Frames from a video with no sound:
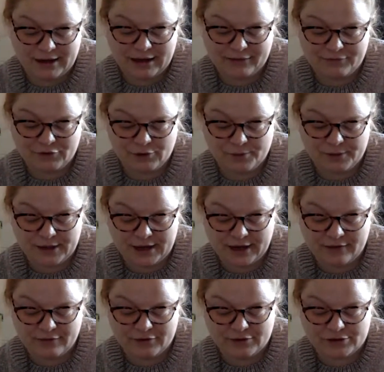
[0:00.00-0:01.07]
if your
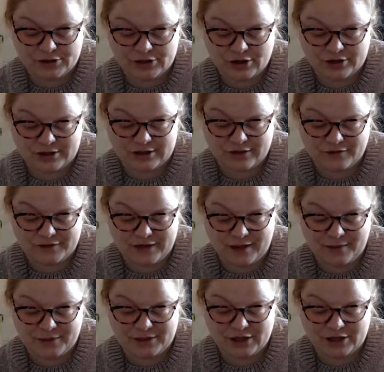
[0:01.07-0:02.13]
behaviors are
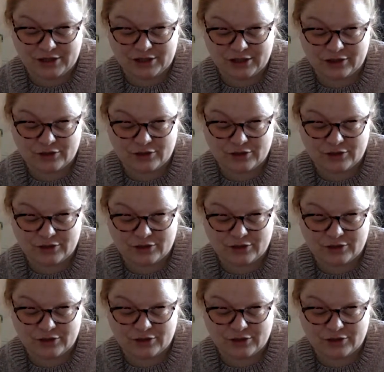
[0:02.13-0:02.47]
self-sabotaging,